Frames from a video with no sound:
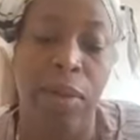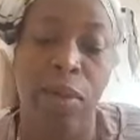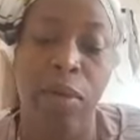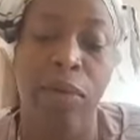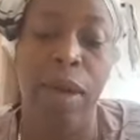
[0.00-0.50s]

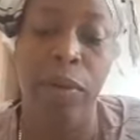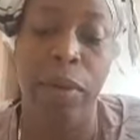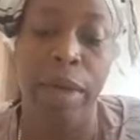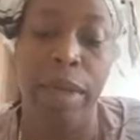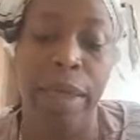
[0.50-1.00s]

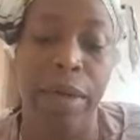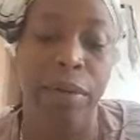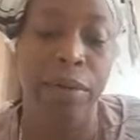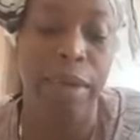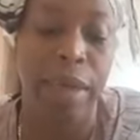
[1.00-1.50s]
overlooking
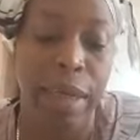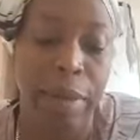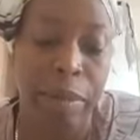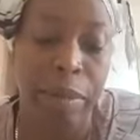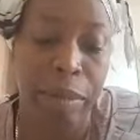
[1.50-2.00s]

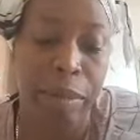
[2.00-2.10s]
Jerusalem.